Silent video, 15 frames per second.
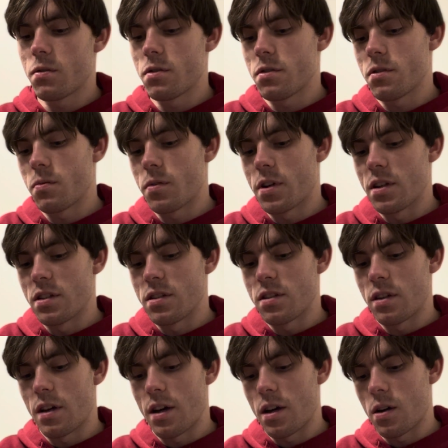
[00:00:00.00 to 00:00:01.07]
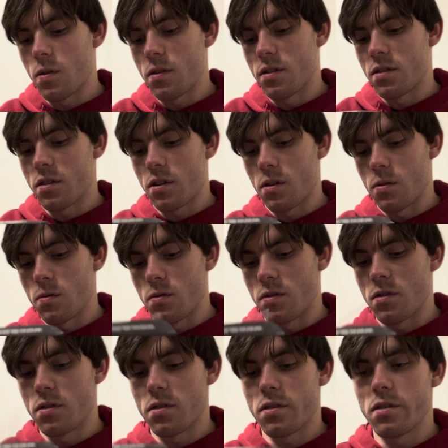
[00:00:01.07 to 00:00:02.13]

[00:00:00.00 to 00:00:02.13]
so we're gonna see how this goes.